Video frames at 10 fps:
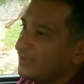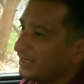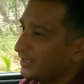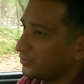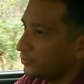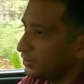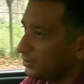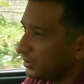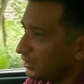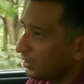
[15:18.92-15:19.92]
feeling to it,
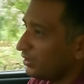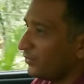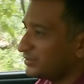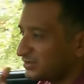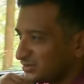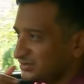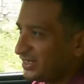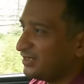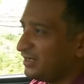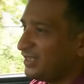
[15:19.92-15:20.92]
which
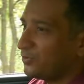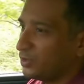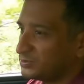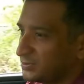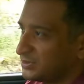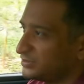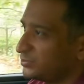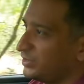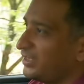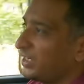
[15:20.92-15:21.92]
generally goes with the
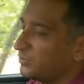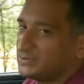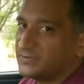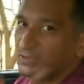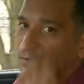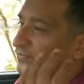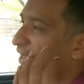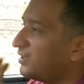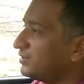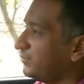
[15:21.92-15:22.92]
soothing atmosphere that you
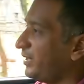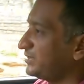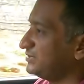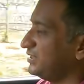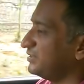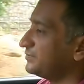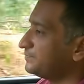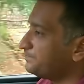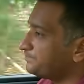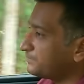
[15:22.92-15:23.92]
find in the back seat.
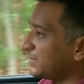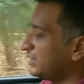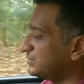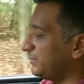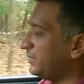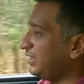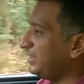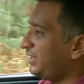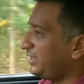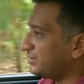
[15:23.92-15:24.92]

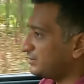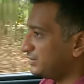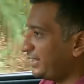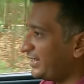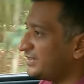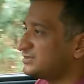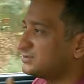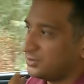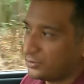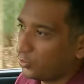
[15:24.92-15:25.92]
Similarly, there is
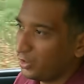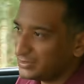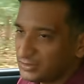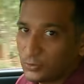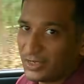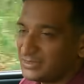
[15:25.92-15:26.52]
roll, as you can